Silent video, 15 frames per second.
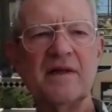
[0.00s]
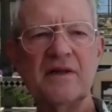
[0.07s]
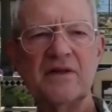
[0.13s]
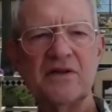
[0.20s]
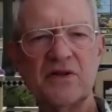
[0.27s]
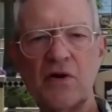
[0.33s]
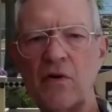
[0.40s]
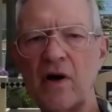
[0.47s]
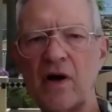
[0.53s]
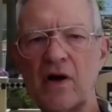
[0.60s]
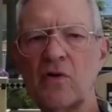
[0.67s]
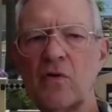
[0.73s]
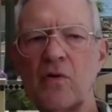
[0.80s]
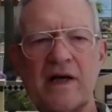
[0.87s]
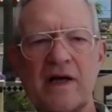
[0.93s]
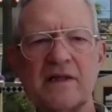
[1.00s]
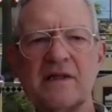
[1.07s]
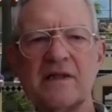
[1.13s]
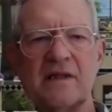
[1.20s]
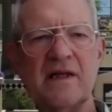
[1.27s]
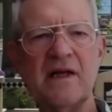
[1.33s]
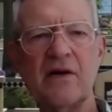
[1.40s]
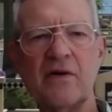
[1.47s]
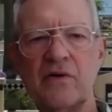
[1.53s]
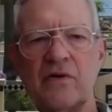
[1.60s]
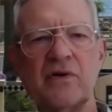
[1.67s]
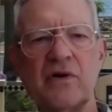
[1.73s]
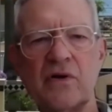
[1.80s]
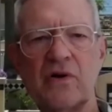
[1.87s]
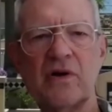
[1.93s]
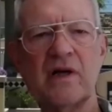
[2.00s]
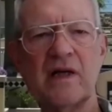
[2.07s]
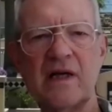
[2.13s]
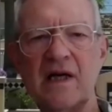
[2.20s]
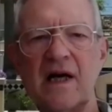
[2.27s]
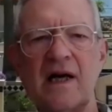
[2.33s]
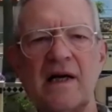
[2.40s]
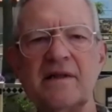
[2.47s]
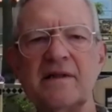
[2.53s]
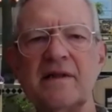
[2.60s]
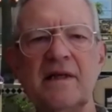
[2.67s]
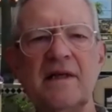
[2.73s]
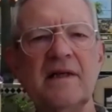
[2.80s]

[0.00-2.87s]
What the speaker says: so our quest narrowed early on